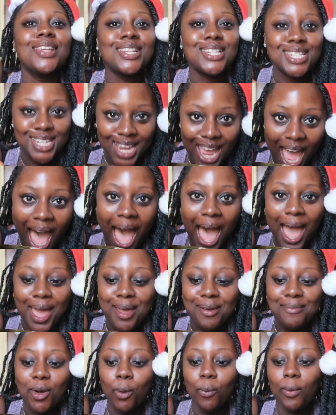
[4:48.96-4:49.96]
the
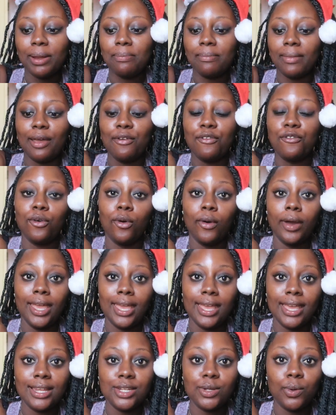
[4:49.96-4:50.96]
time when my
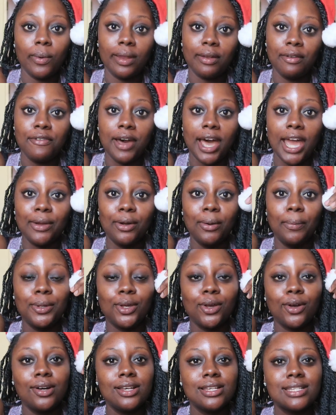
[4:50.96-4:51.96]
forehead went viral
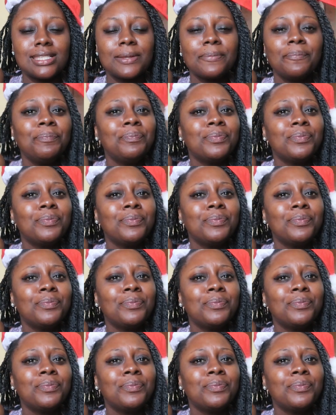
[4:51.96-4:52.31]
because